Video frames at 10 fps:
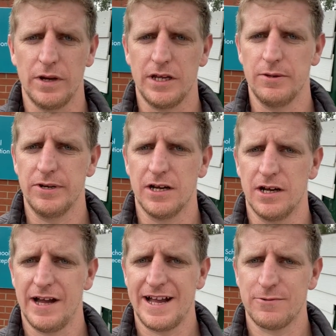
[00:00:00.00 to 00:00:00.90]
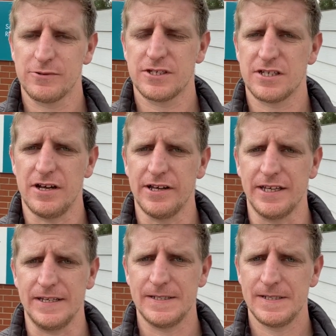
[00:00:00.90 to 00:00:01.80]
here we are
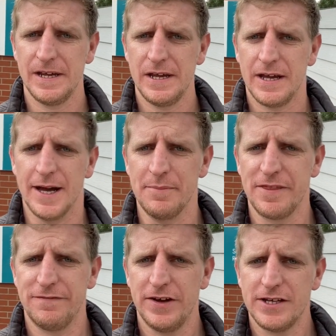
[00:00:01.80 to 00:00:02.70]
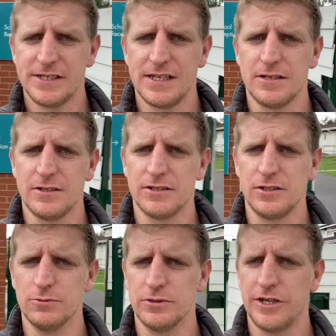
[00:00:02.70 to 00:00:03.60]
outside, and the first thing that
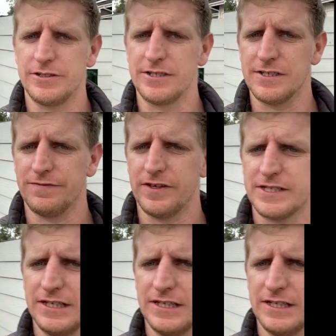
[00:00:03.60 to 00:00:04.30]
you'll notice, the first